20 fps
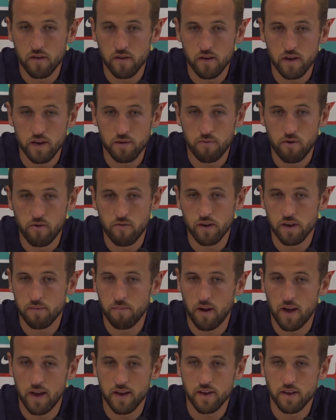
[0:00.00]
the
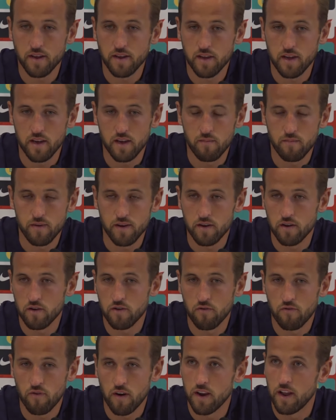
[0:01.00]
experienced players in the team, it's
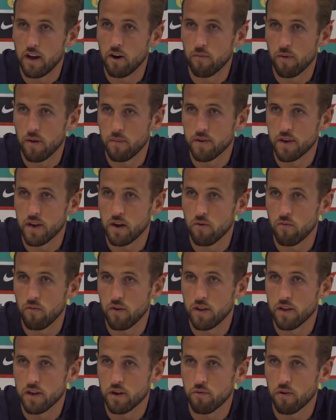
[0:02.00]
just to try and help them settle
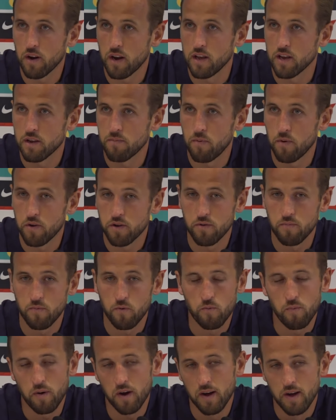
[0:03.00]
in as quickly as
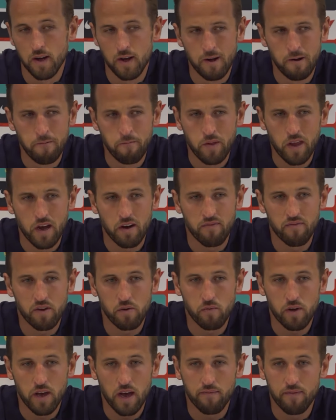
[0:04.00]
possible. But I
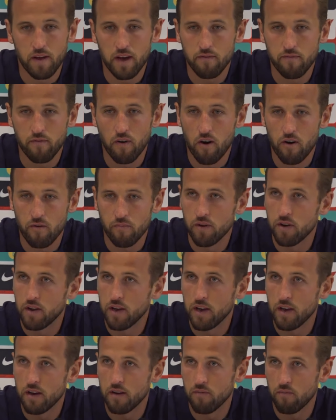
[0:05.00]
think we have that environment
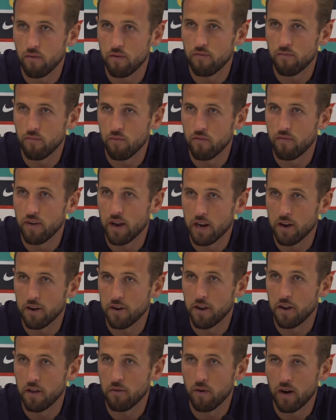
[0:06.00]
here with England
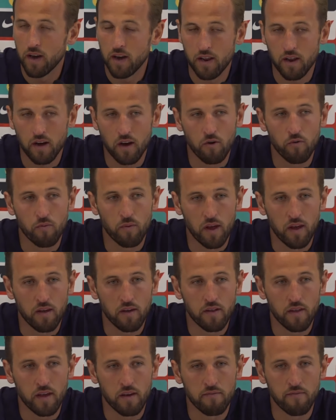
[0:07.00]
anyway, and I hope
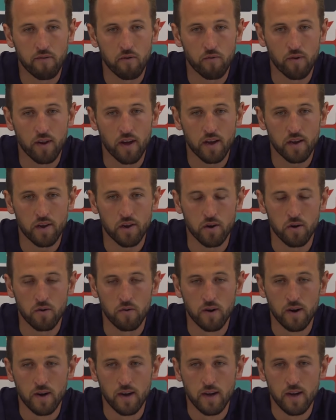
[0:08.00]
they feel that.
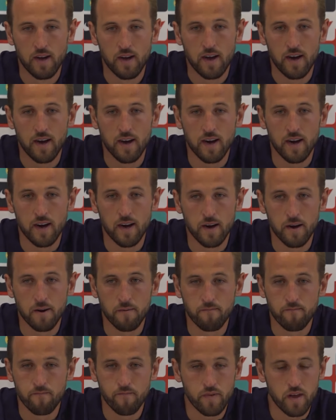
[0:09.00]
So
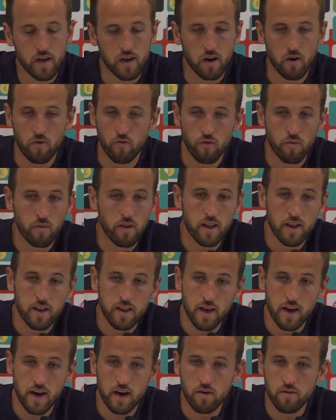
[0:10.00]
ultimately
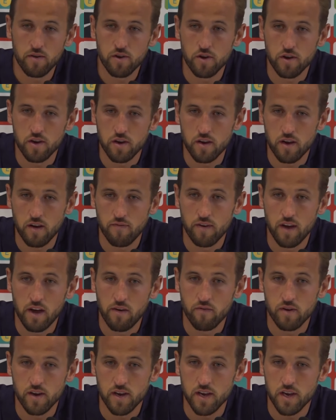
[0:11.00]
now it's just, I think
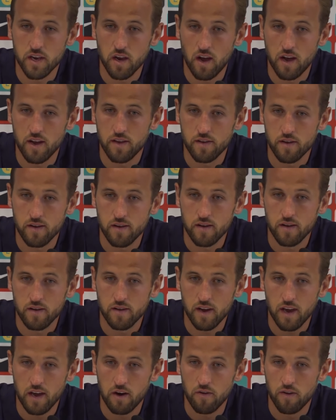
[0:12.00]
everyone's excited
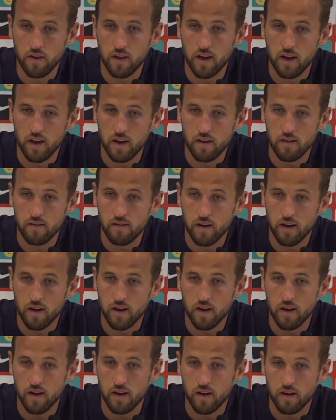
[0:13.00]
to get on
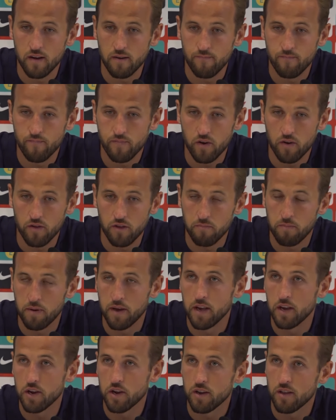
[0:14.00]
there on the
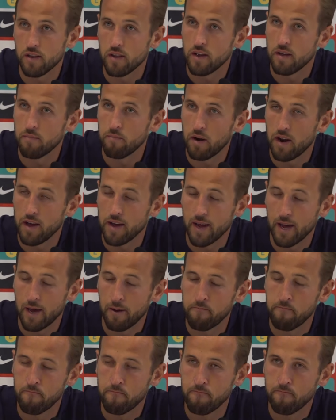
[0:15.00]
pitch and play a
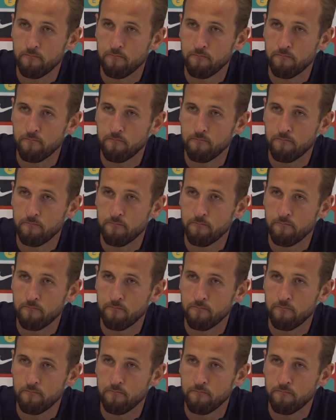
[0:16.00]
game.